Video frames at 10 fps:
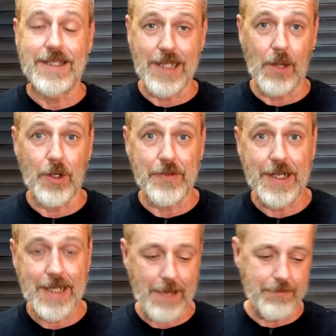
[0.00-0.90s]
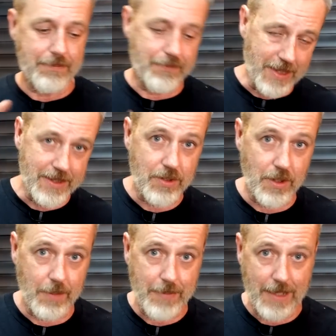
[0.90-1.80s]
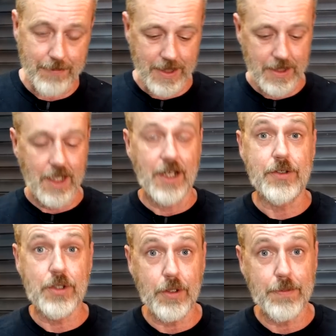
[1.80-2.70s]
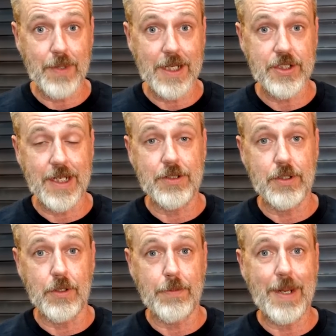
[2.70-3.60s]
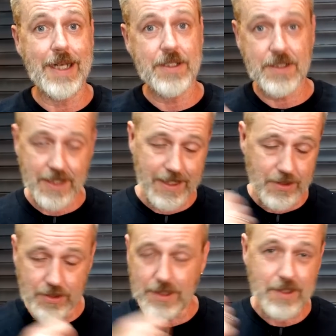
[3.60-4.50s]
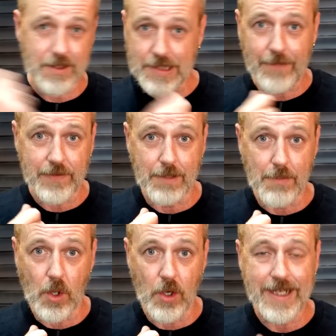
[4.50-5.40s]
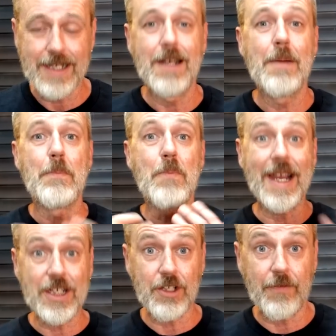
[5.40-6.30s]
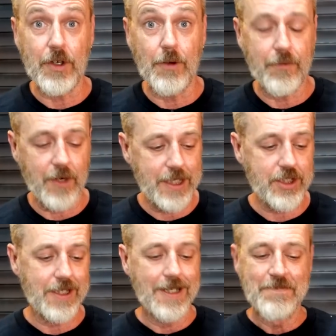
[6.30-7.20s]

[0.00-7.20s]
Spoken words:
Don't want that to happen, bring the toilet paper. A toothbrush and toothpaste so you can do your stuff in the morning, makes you feel fresh.